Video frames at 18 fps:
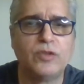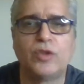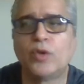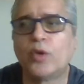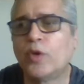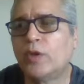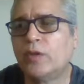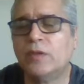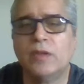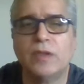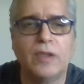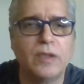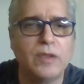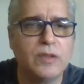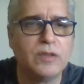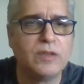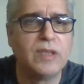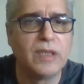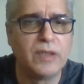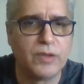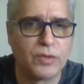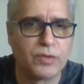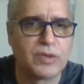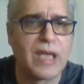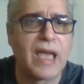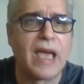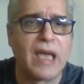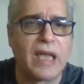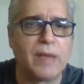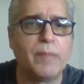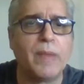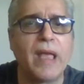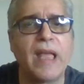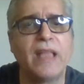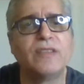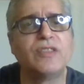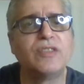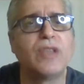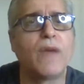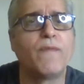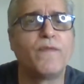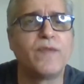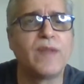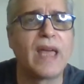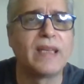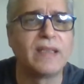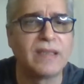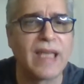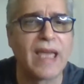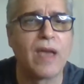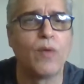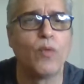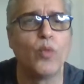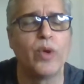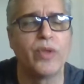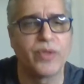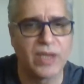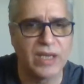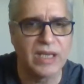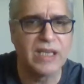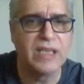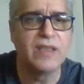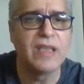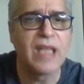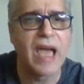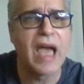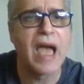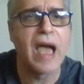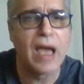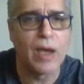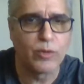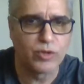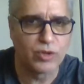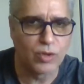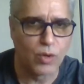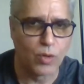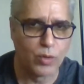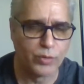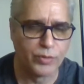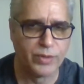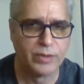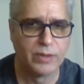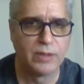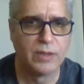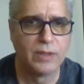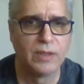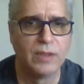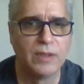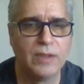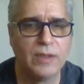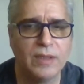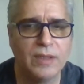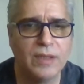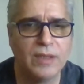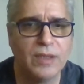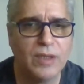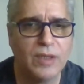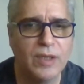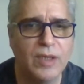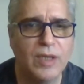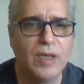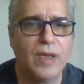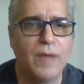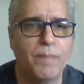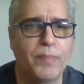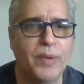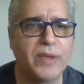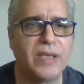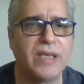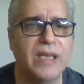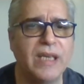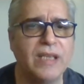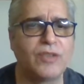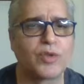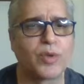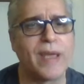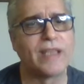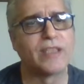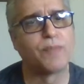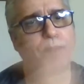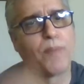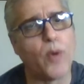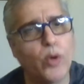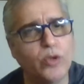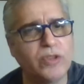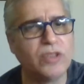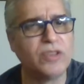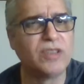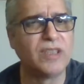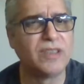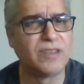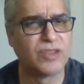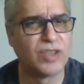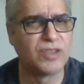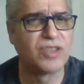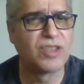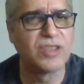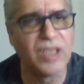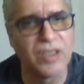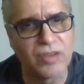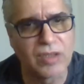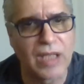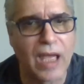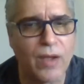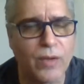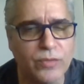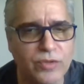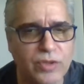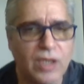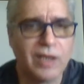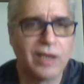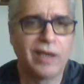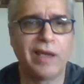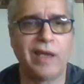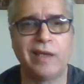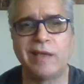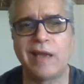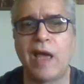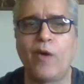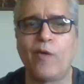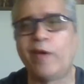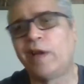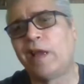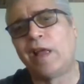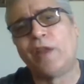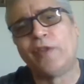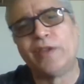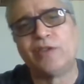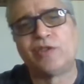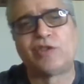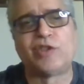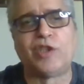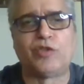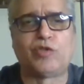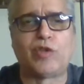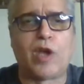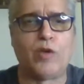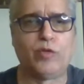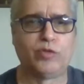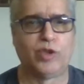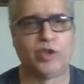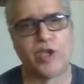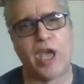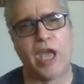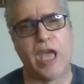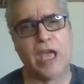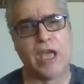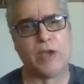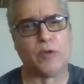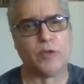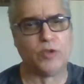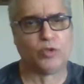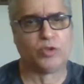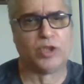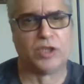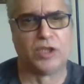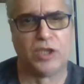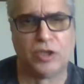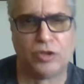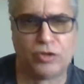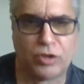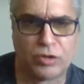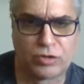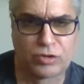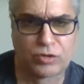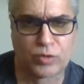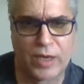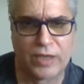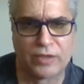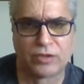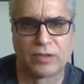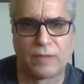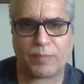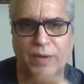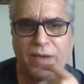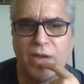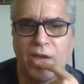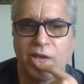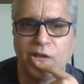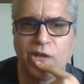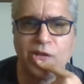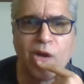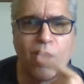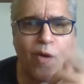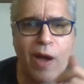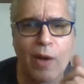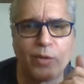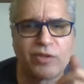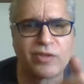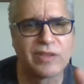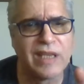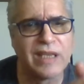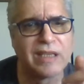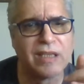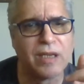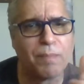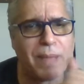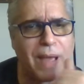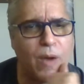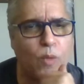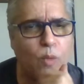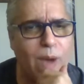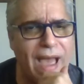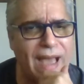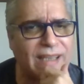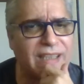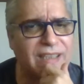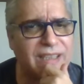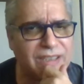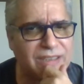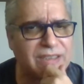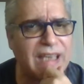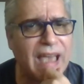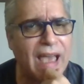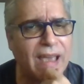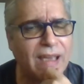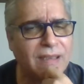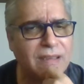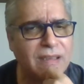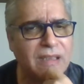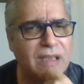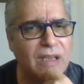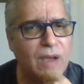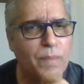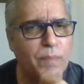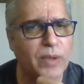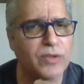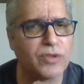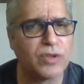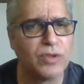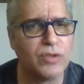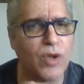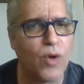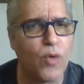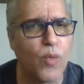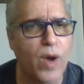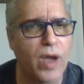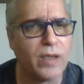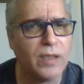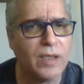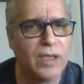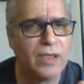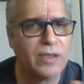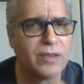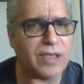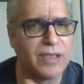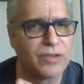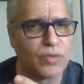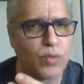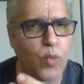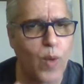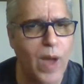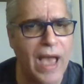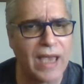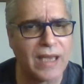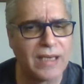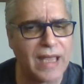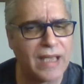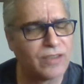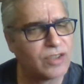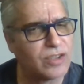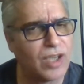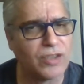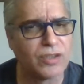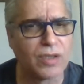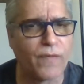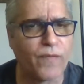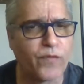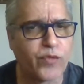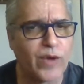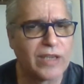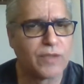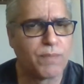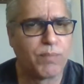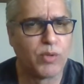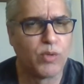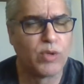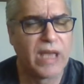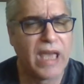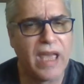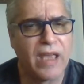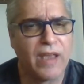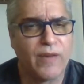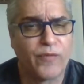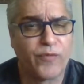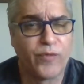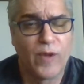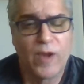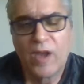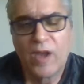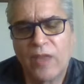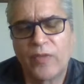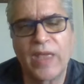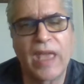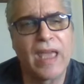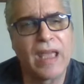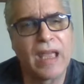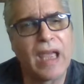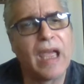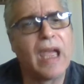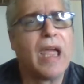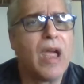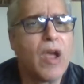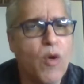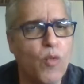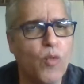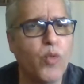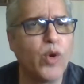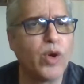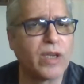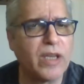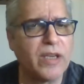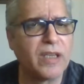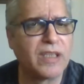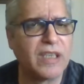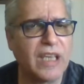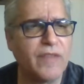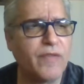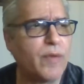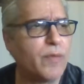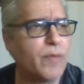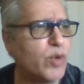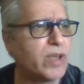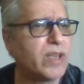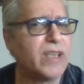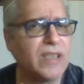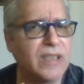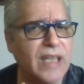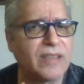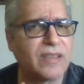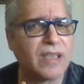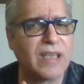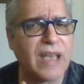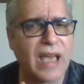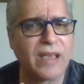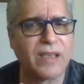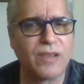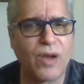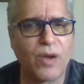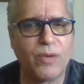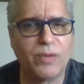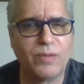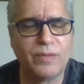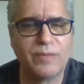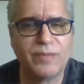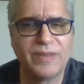during dinner time and stuff like that within the household. But he transposes it to sit downs, and now at all these sit downs, yeah, we used to ease the stress. But you know, I was thinking about whacking this guy, but you know what? This wine has such a fresh bouquet that we're gonna let the guy go.